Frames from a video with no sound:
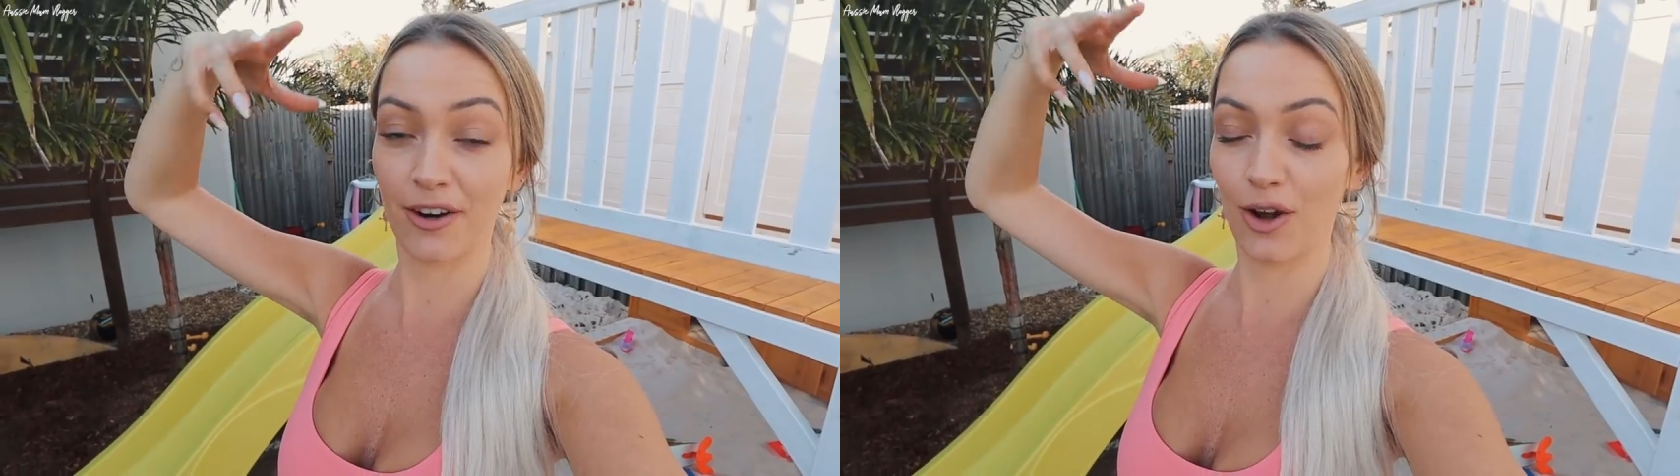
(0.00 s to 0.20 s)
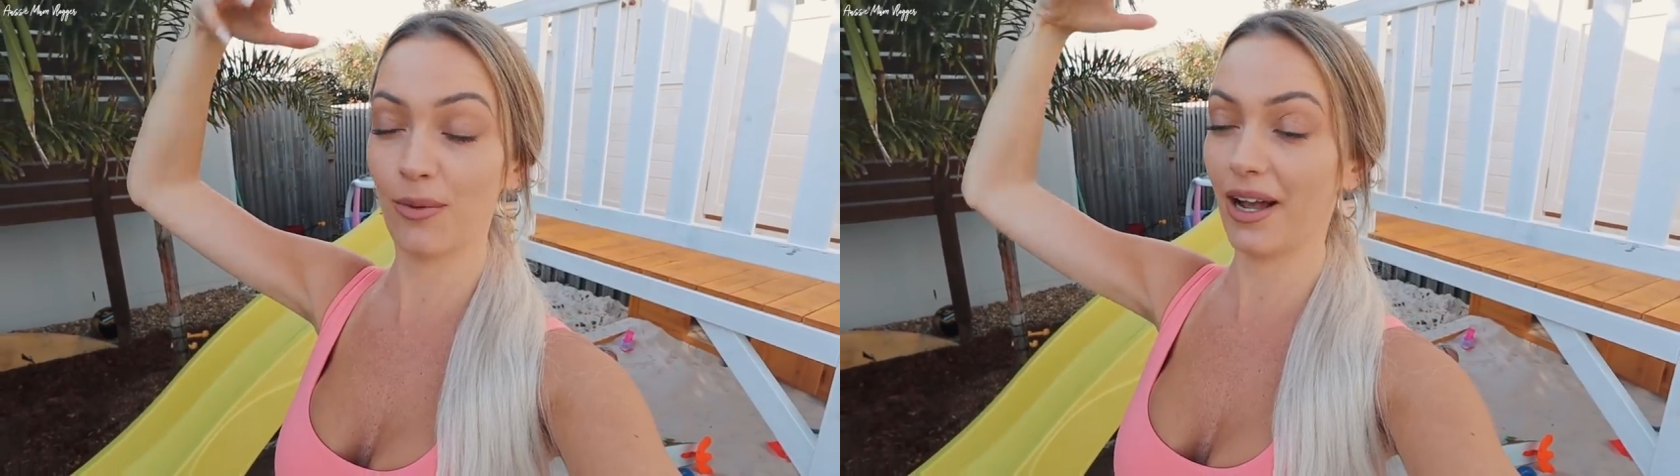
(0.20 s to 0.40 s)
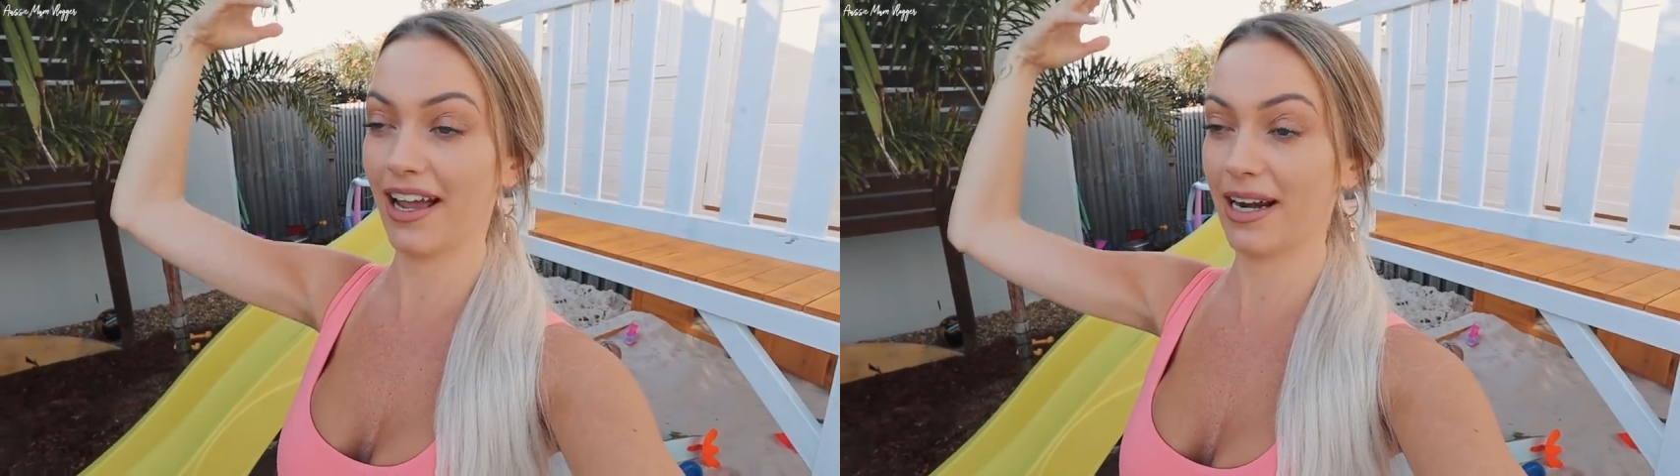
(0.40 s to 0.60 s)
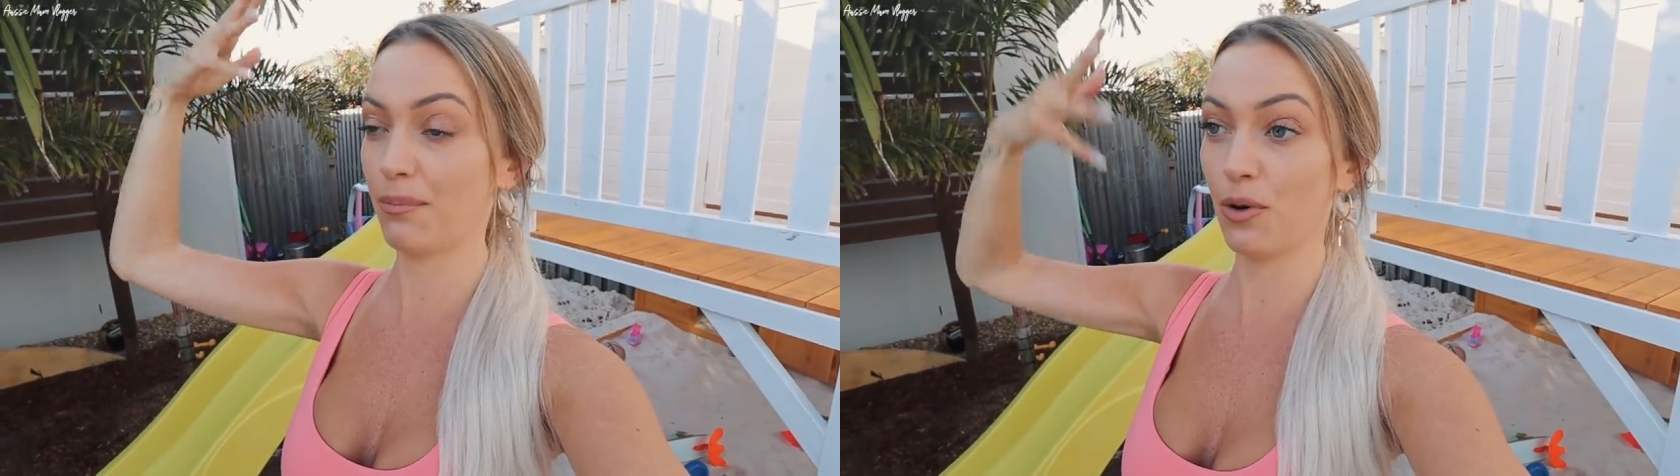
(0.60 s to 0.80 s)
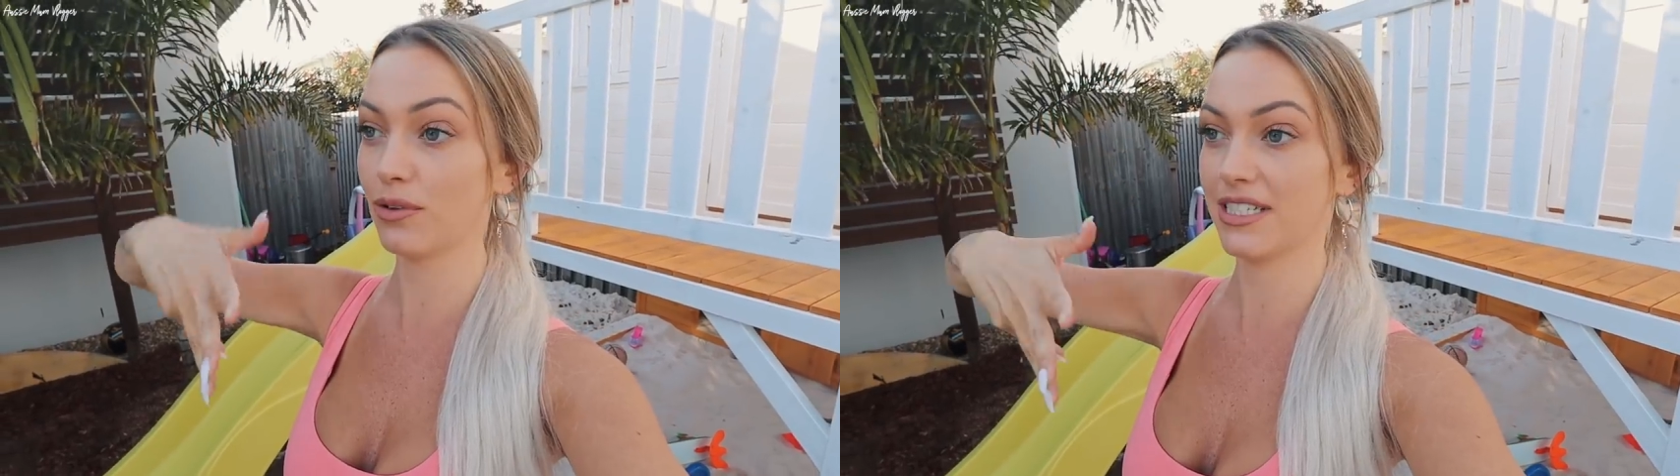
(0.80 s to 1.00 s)
of nowhere and
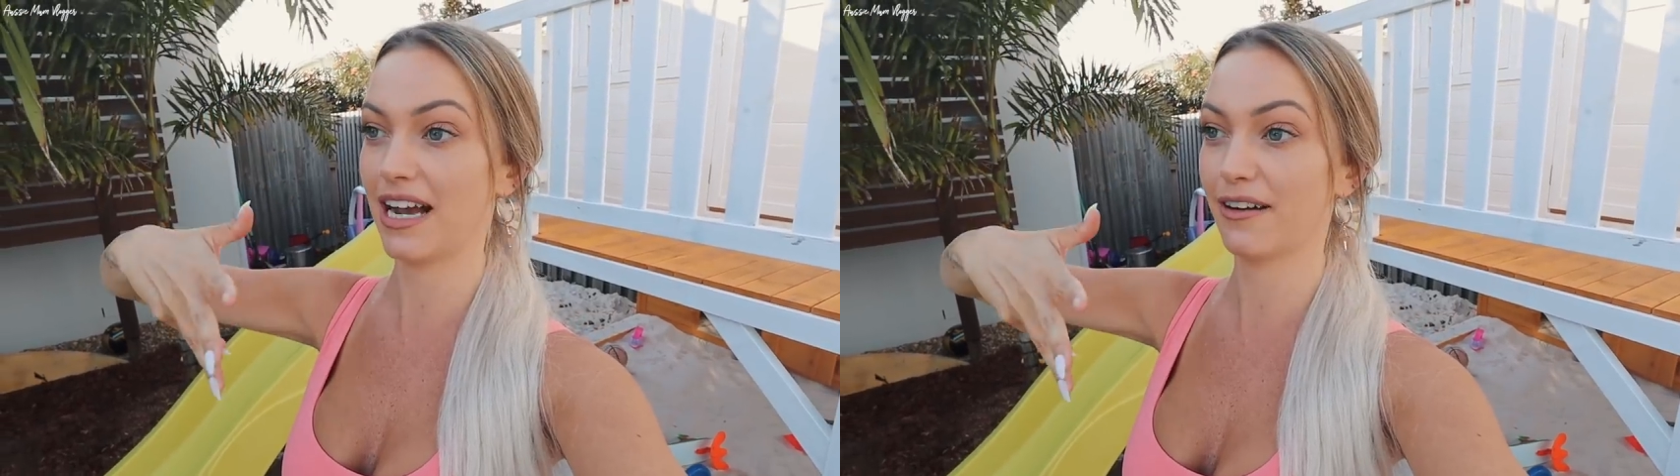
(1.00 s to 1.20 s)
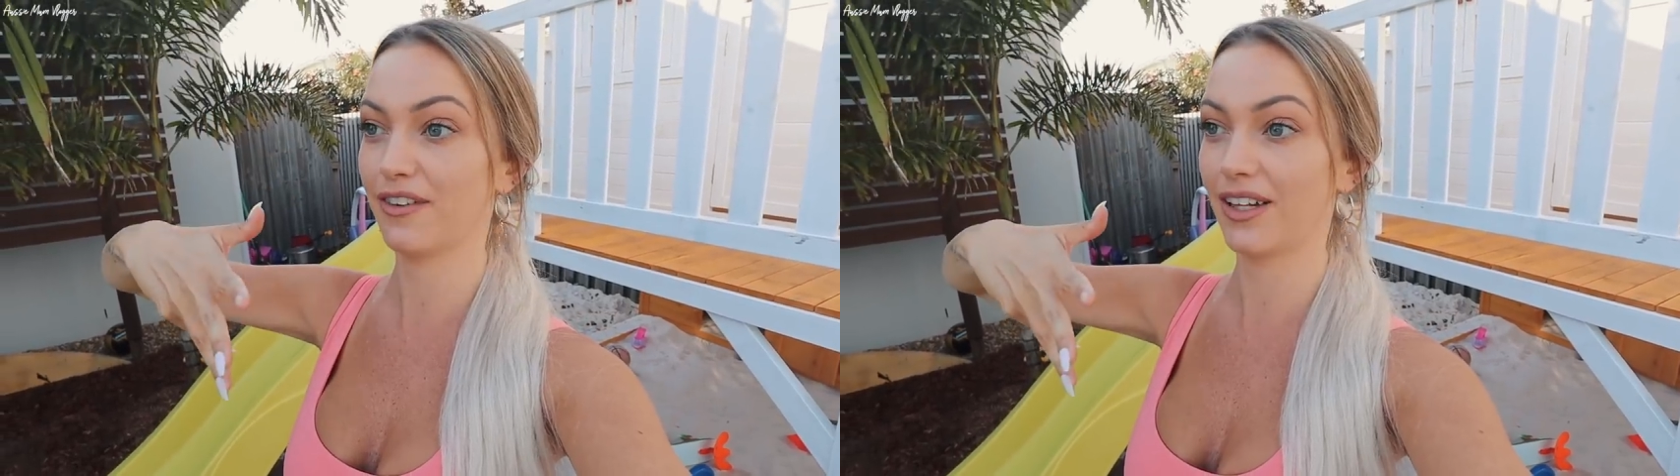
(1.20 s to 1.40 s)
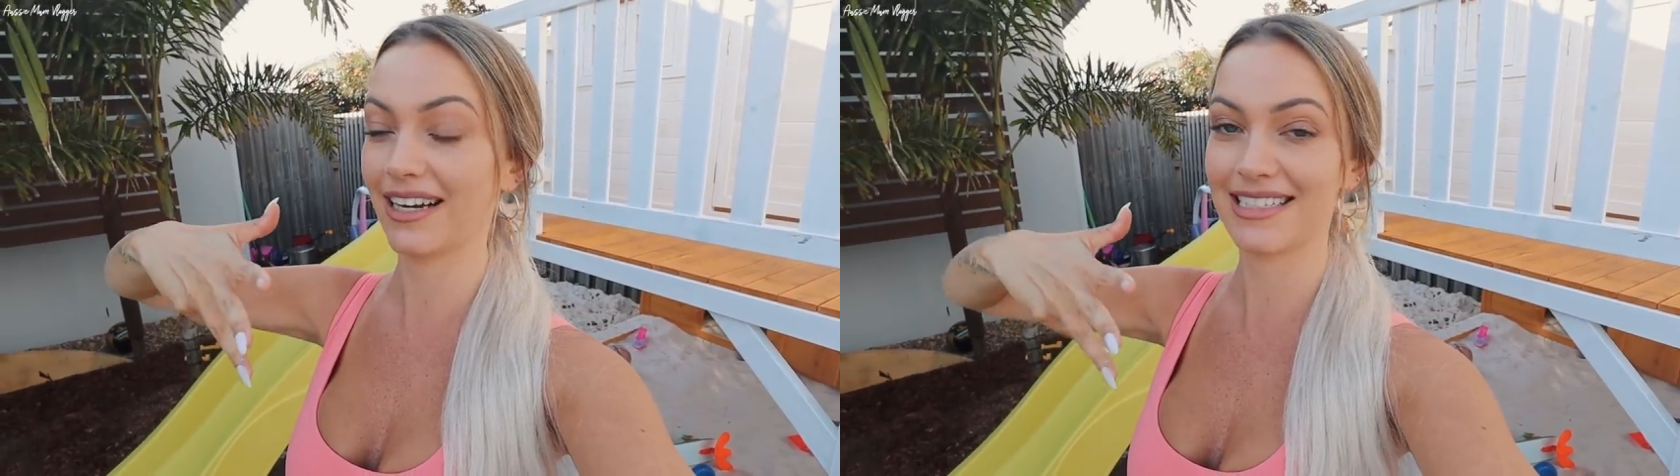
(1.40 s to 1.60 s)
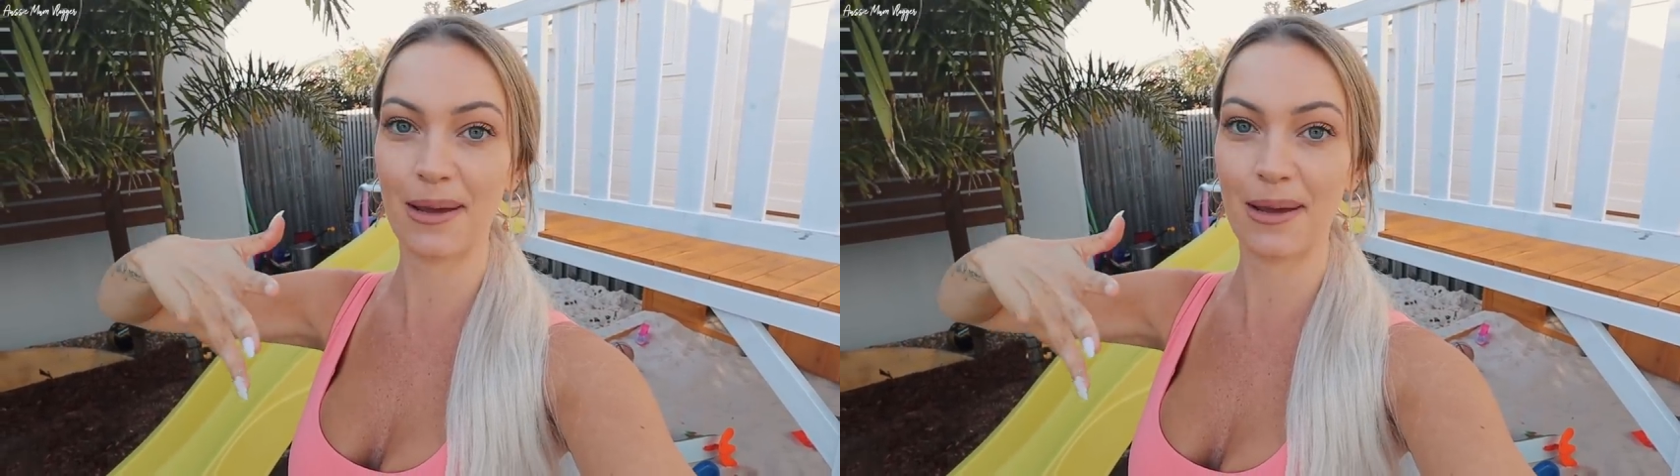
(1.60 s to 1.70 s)
it poured down for like